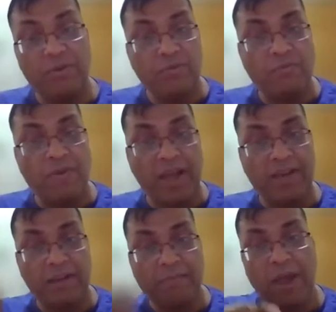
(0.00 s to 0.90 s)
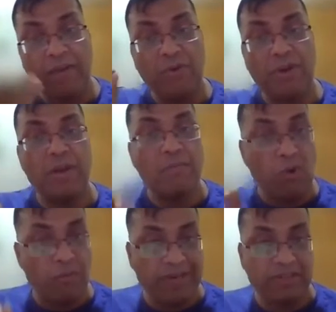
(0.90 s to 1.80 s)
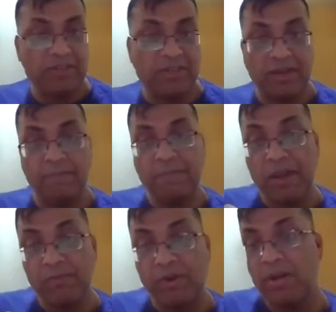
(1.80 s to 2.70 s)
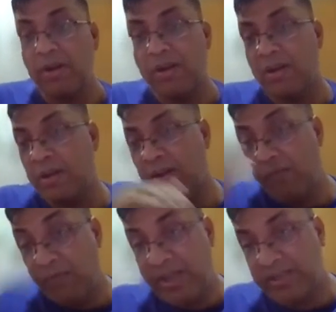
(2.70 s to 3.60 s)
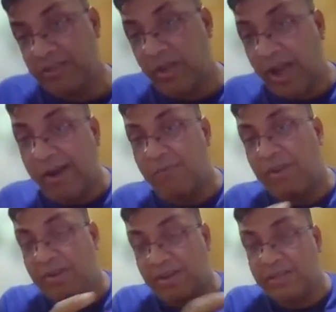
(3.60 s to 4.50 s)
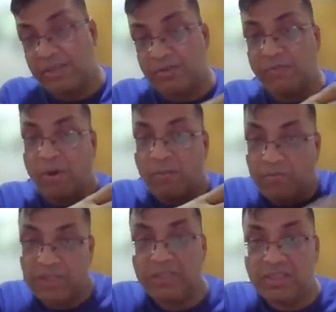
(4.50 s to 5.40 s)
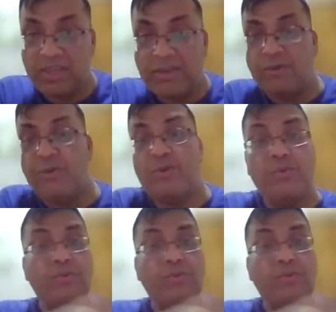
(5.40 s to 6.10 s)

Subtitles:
need to find the pivotal moments and pivotal ways how we transition from one scenario